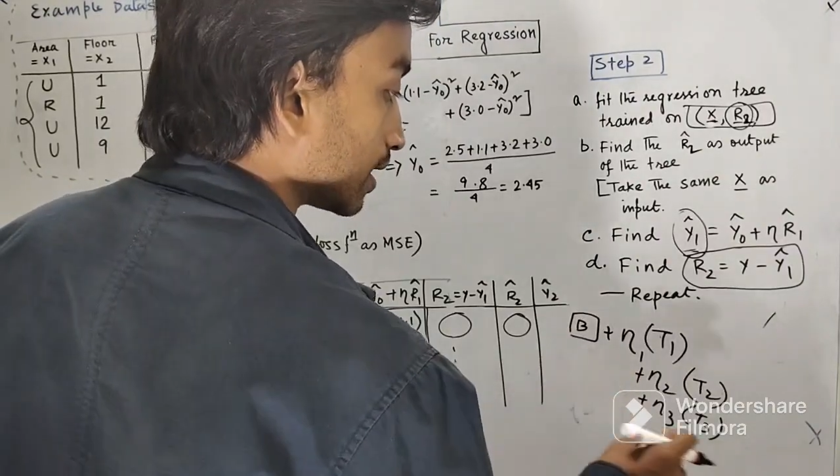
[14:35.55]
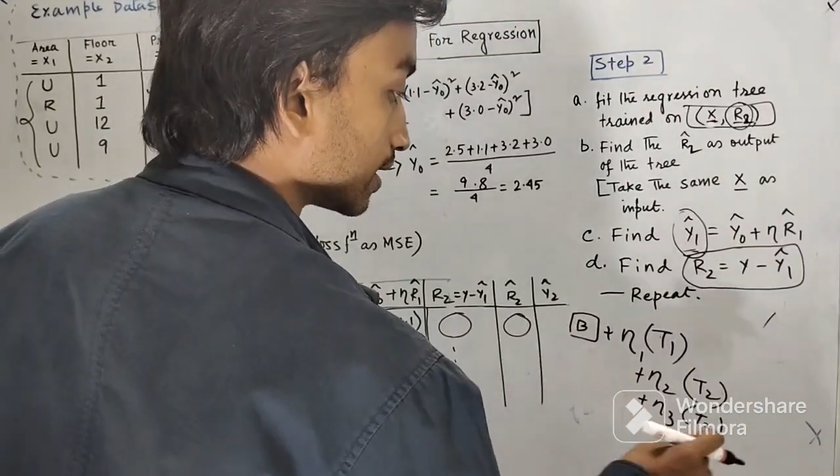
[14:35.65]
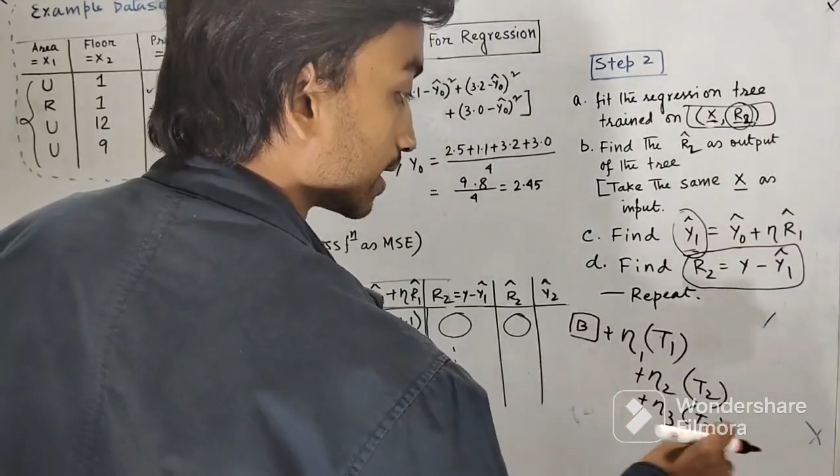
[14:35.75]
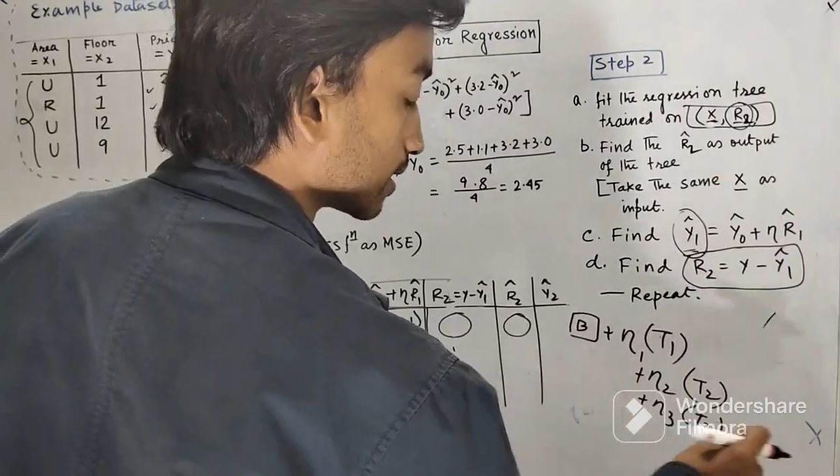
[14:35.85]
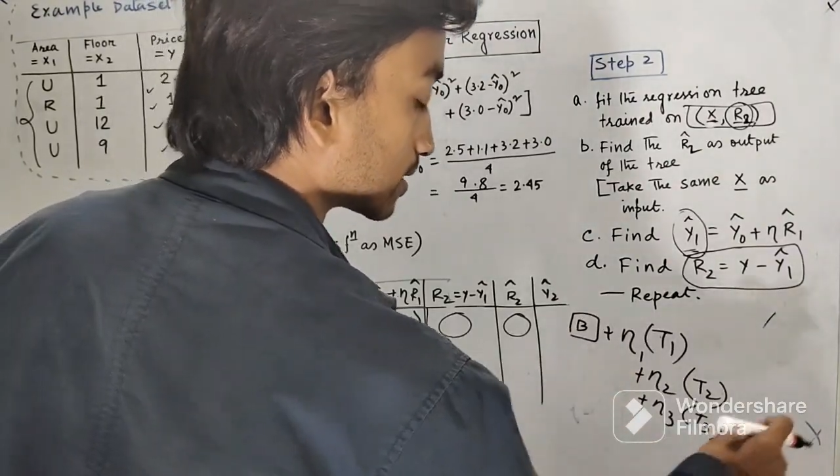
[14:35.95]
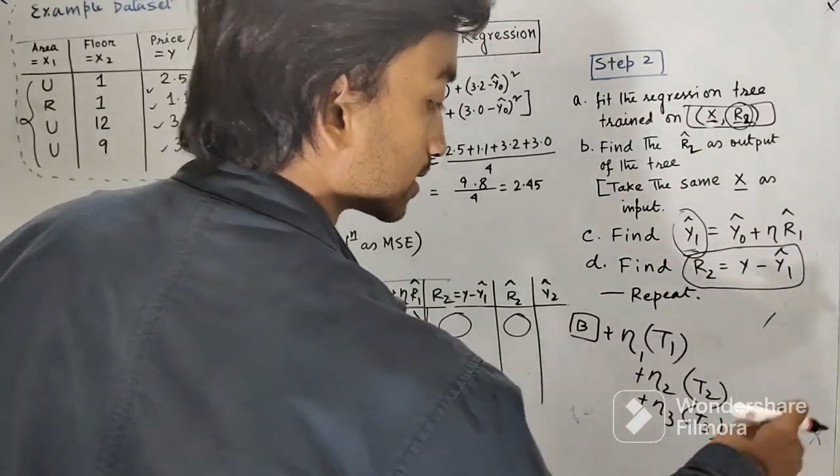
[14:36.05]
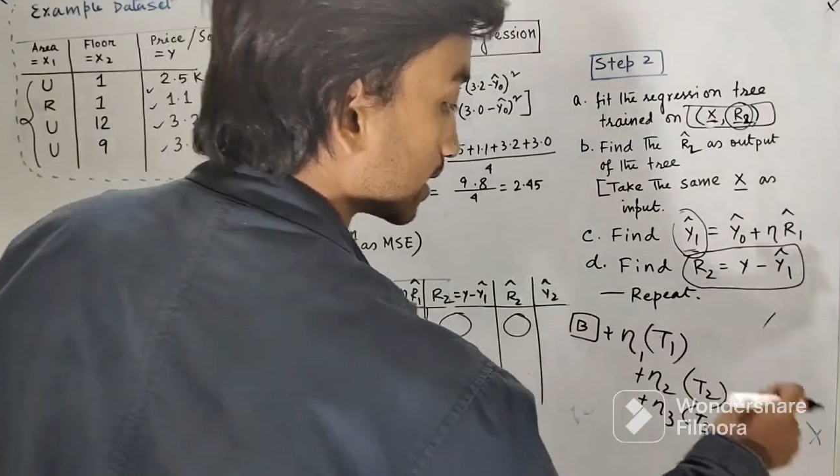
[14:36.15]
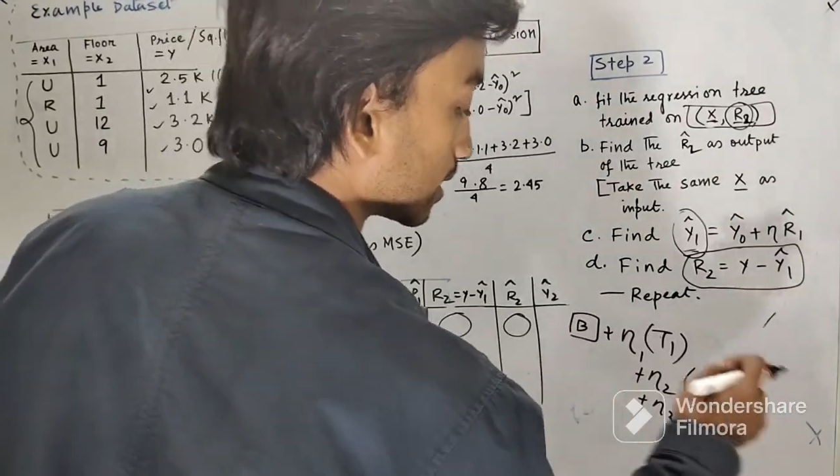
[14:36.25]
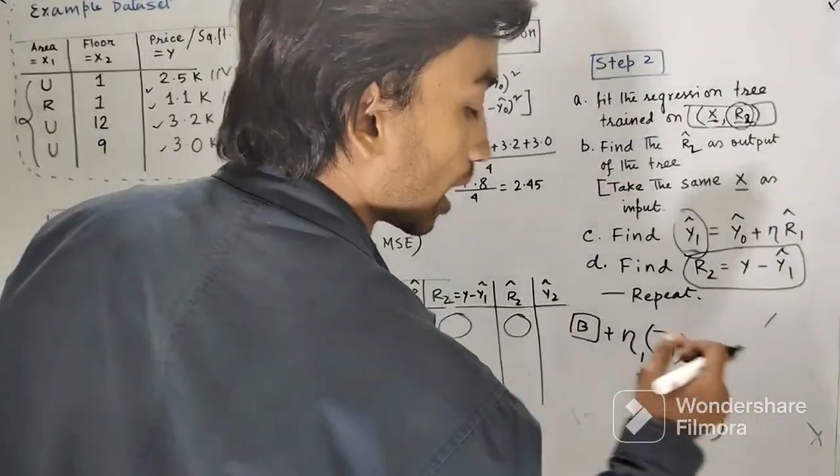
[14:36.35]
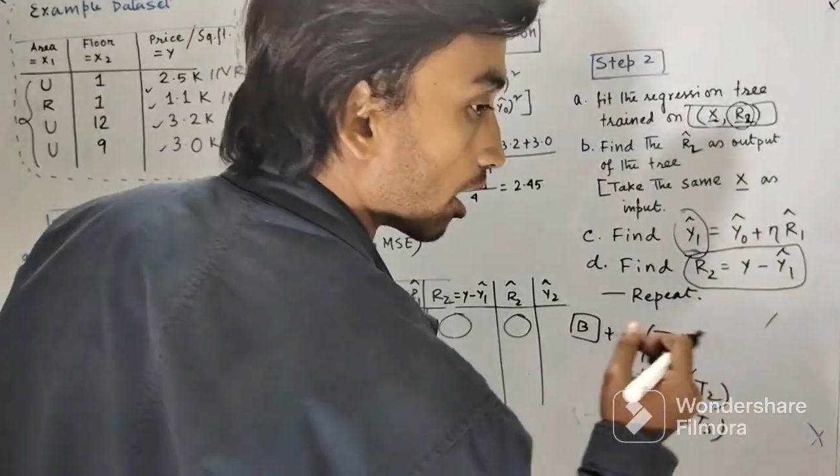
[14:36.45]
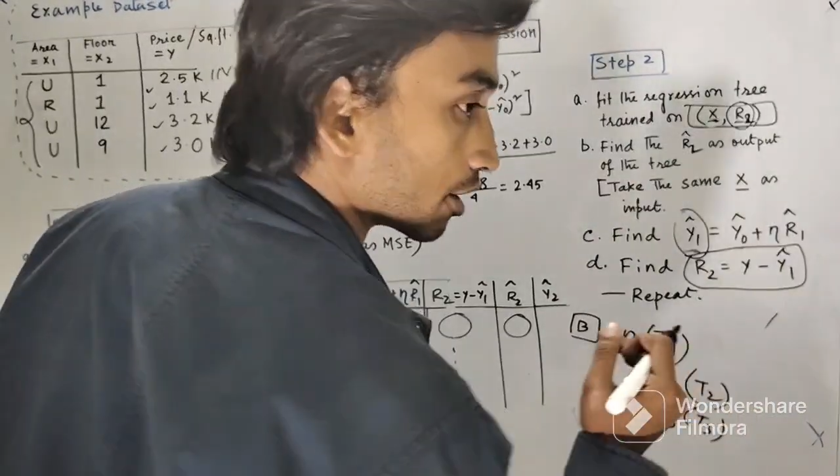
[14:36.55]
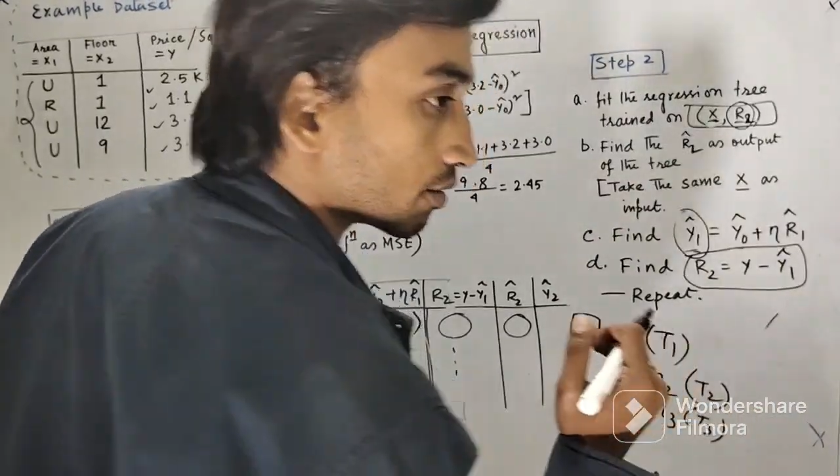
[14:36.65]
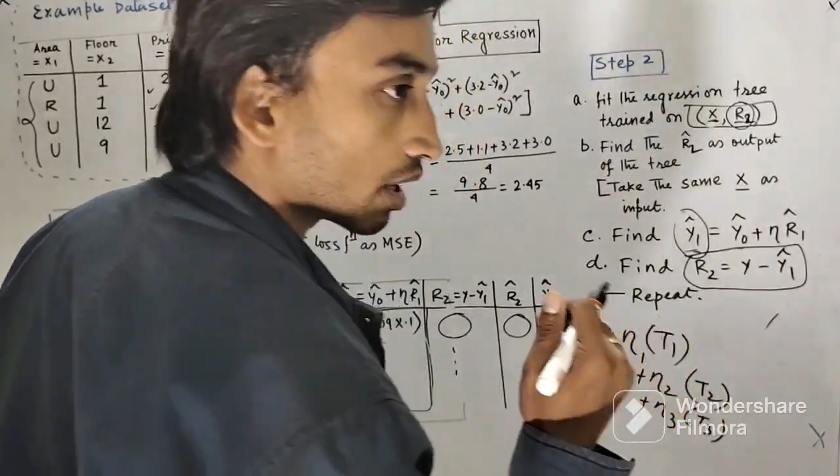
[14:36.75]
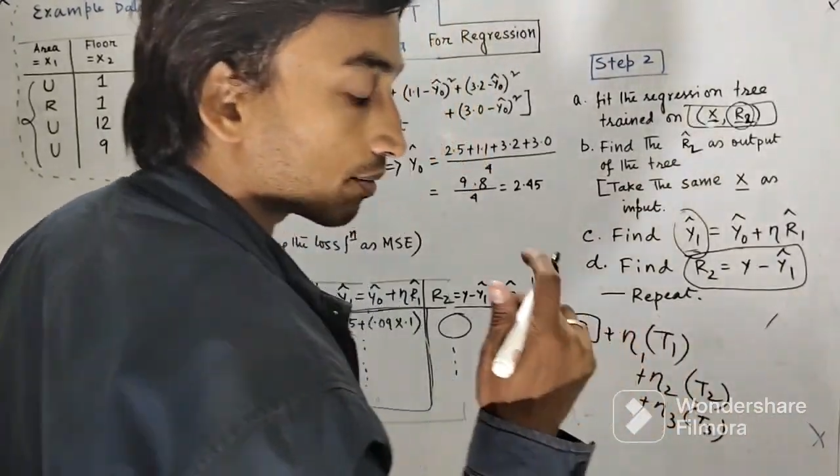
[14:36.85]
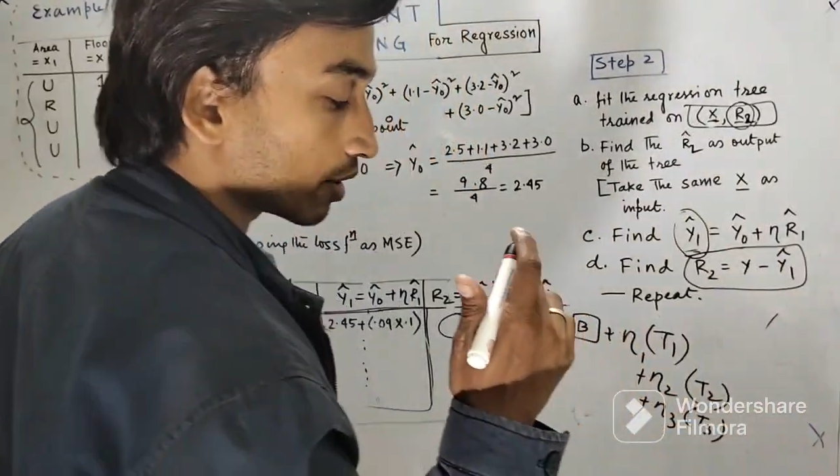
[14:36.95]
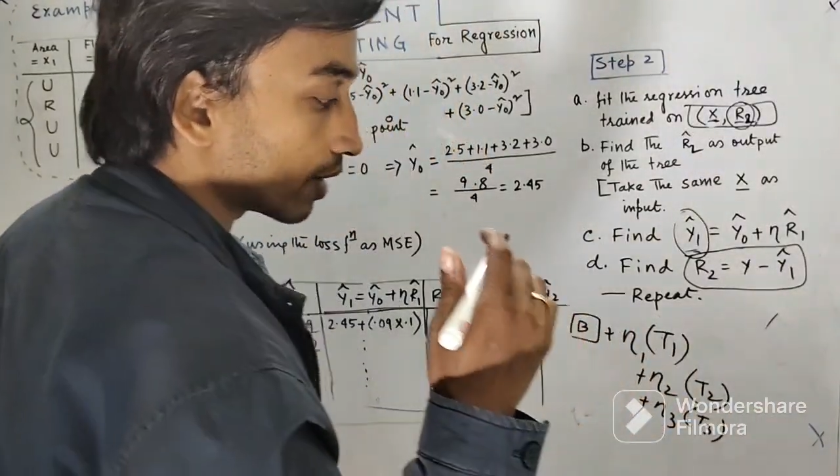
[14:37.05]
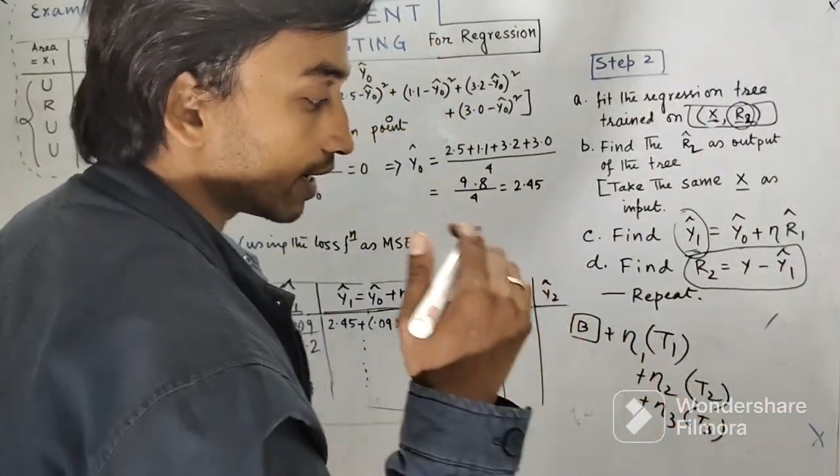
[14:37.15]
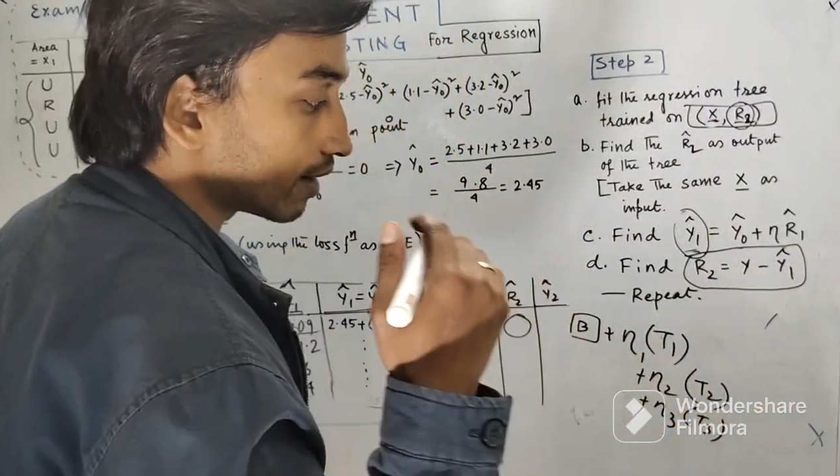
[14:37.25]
that, say you are